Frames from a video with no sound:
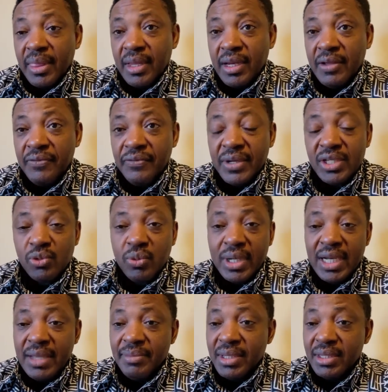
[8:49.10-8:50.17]
The first one,
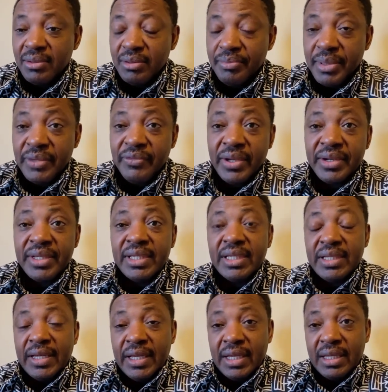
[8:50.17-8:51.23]
let me be very
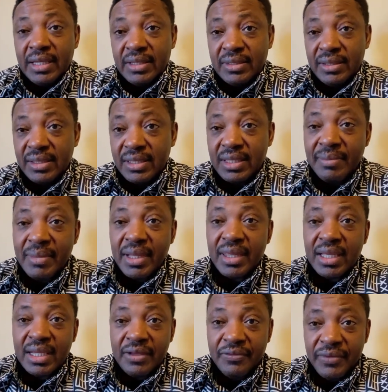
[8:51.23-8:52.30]

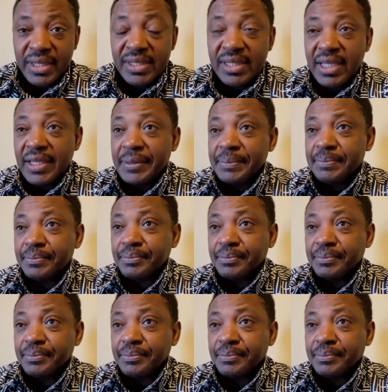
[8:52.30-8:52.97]
systematic. The first thing,